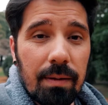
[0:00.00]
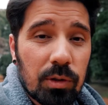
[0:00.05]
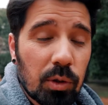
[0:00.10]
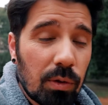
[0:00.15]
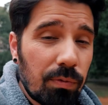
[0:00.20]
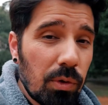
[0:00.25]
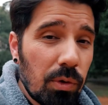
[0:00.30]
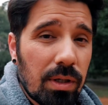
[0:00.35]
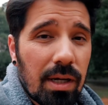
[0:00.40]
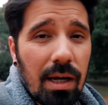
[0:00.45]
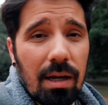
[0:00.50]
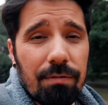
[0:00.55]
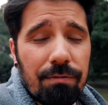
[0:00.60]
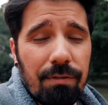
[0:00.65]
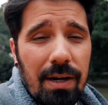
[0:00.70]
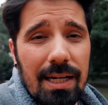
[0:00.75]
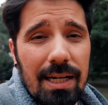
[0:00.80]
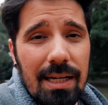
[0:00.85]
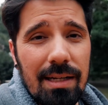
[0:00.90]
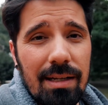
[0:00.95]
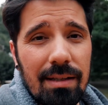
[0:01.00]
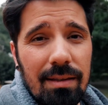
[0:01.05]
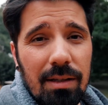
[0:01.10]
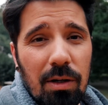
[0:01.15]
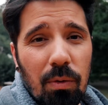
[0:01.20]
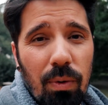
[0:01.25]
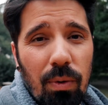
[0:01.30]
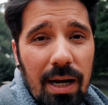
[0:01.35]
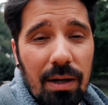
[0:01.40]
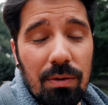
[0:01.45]
So if you can't find
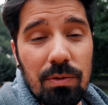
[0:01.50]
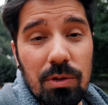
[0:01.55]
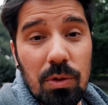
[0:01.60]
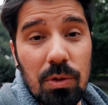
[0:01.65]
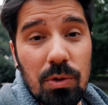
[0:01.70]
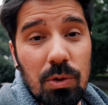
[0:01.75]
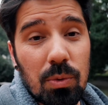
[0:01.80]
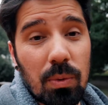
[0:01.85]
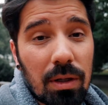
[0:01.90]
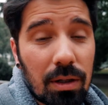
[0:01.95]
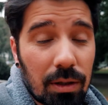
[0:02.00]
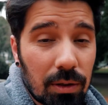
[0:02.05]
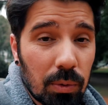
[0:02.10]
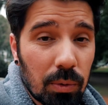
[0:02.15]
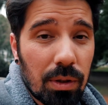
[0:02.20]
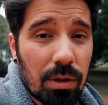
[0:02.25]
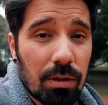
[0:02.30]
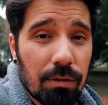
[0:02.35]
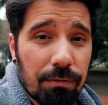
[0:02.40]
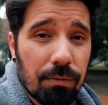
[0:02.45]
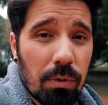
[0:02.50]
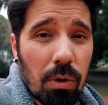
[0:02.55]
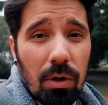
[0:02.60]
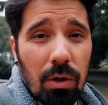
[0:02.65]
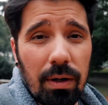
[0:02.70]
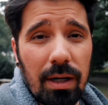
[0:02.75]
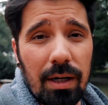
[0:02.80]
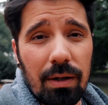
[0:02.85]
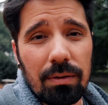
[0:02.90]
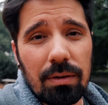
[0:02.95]
anything around you to include in the
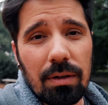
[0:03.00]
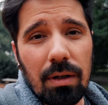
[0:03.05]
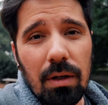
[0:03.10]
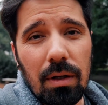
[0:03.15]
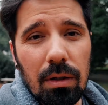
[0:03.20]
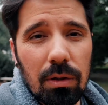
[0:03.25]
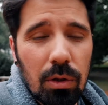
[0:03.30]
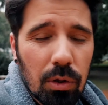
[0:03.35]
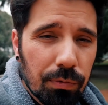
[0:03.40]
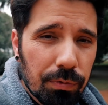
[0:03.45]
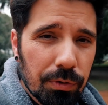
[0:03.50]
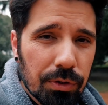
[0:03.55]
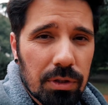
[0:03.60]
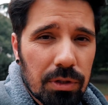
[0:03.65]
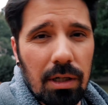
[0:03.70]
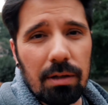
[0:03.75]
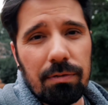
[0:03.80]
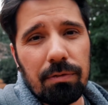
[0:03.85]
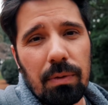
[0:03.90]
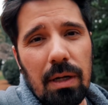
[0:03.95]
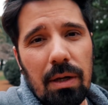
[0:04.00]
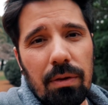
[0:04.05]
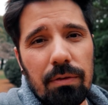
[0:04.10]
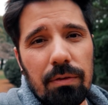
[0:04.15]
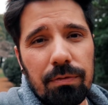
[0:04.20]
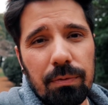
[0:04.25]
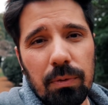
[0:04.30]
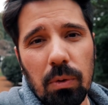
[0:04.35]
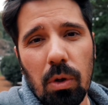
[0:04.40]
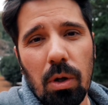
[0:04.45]
foreground, look for stuff around the
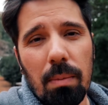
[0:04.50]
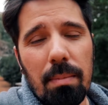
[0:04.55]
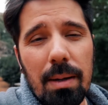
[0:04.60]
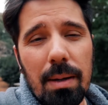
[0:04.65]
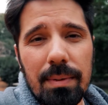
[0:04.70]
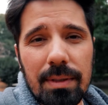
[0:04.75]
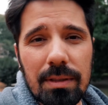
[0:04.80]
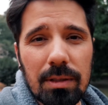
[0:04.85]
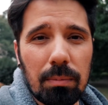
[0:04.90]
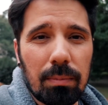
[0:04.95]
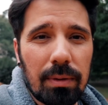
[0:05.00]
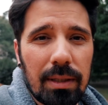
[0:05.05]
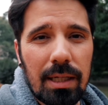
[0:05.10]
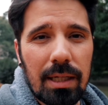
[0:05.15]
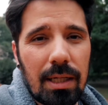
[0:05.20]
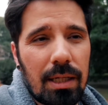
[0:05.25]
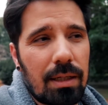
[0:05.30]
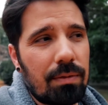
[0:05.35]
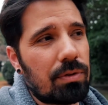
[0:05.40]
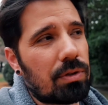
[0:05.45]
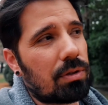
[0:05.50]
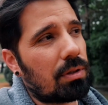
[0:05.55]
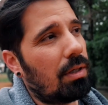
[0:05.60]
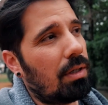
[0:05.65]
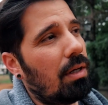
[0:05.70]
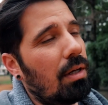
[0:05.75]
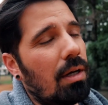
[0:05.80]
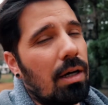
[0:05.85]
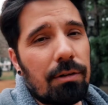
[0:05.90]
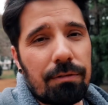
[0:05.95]
floor, maybe some leaves,
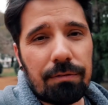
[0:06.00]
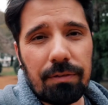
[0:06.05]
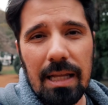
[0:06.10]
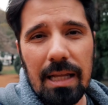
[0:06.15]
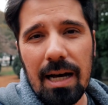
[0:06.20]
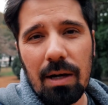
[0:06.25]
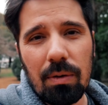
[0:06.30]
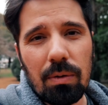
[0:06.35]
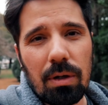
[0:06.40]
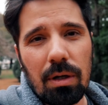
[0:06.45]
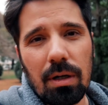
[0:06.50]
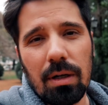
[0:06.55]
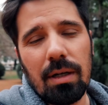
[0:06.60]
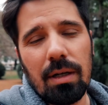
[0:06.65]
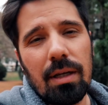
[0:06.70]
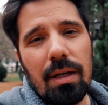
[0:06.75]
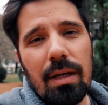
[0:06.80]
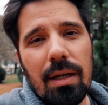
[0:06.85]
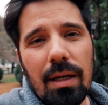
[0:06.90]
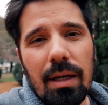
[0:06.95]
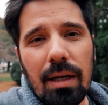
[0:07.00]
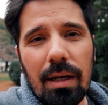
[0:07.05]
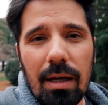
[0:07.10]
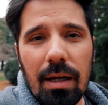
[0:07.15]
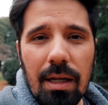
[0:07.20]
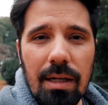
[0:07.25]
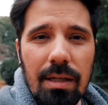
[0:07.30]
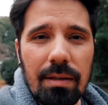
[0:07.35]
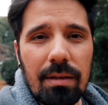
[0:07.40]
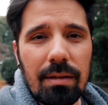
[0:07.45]
a flower,
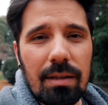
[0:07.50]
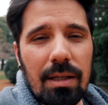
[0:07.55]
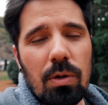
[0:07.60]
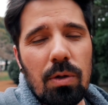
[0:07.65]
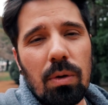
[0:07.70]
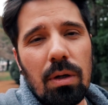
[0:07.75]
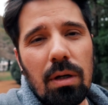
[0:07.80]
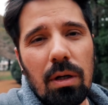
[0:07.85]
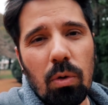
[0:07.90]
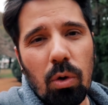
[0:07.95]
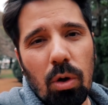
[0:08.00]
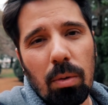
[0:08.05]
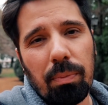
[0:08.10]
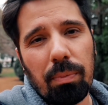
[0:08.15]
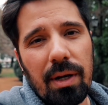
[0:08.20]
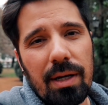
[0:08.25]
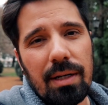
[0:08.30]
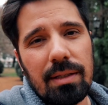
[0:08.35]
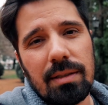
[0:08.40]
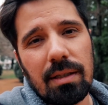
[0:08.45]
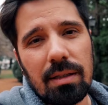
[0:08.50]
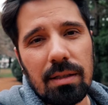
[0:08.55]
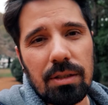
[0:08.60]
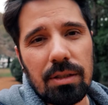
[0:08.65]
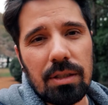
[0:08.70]
anything that you can incorporate into the